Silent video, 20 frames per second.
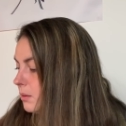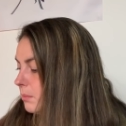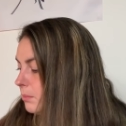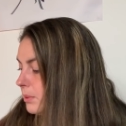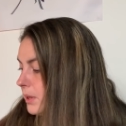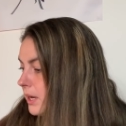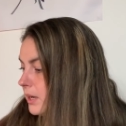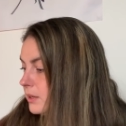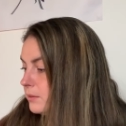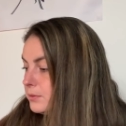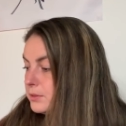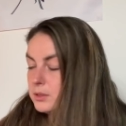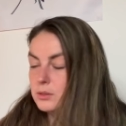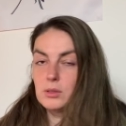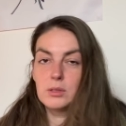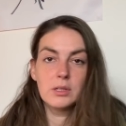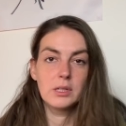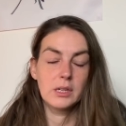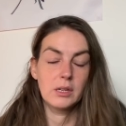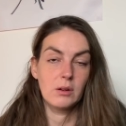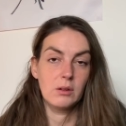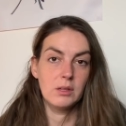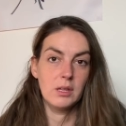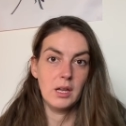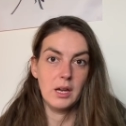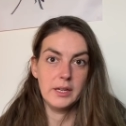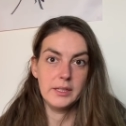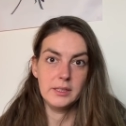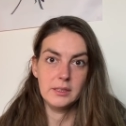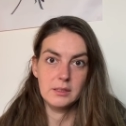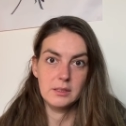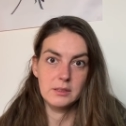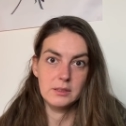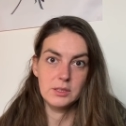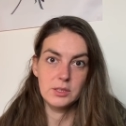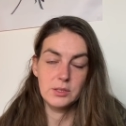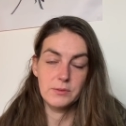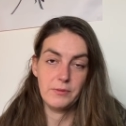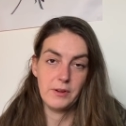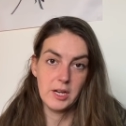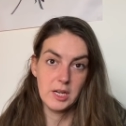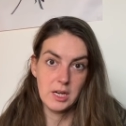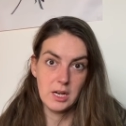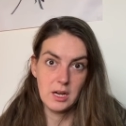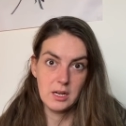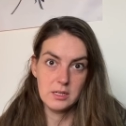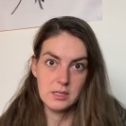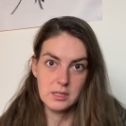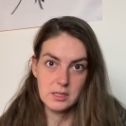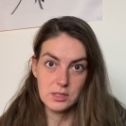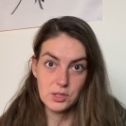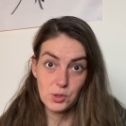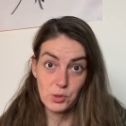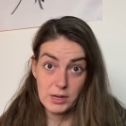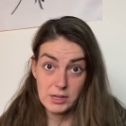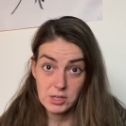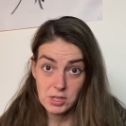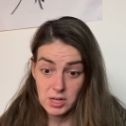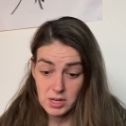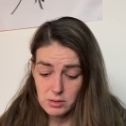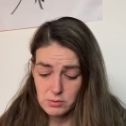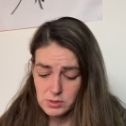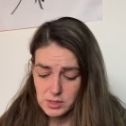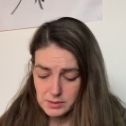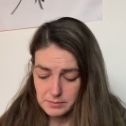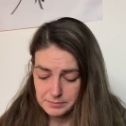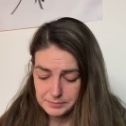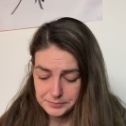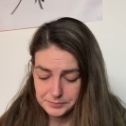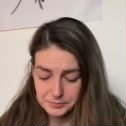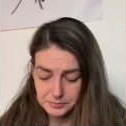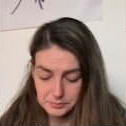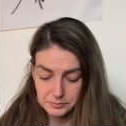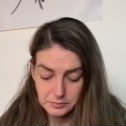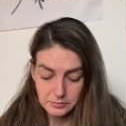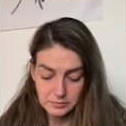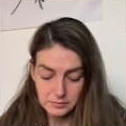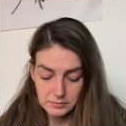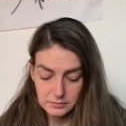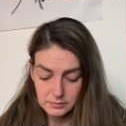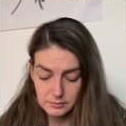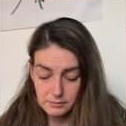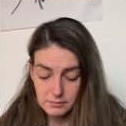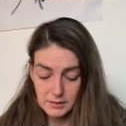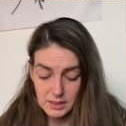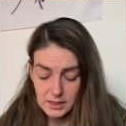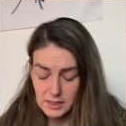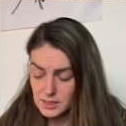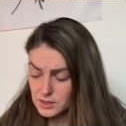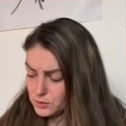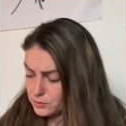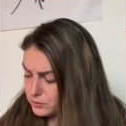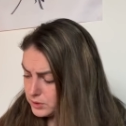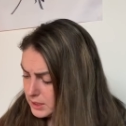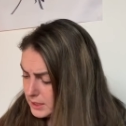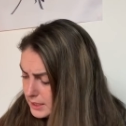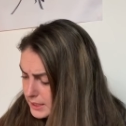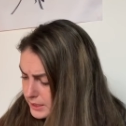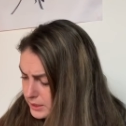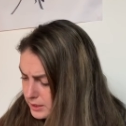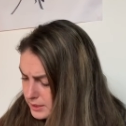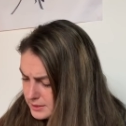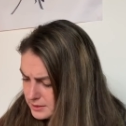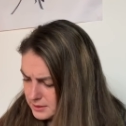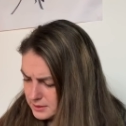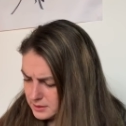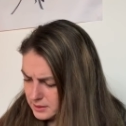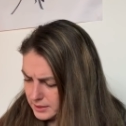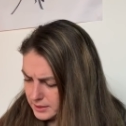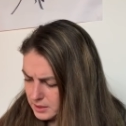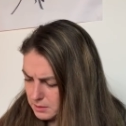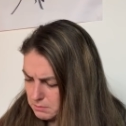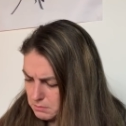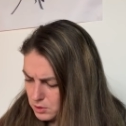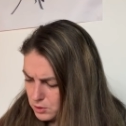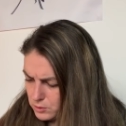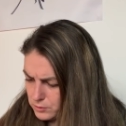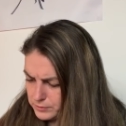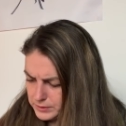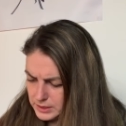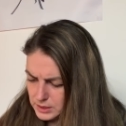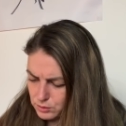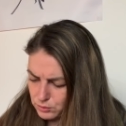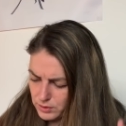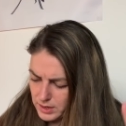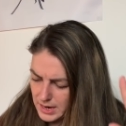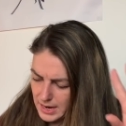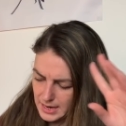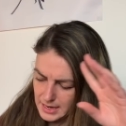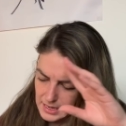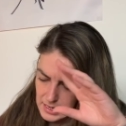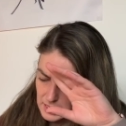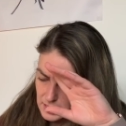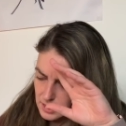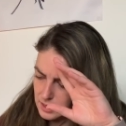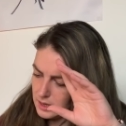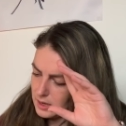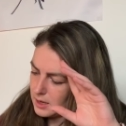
But if you look online, you can just find it under trench coat. It's really nice. It's like a mauvey grey.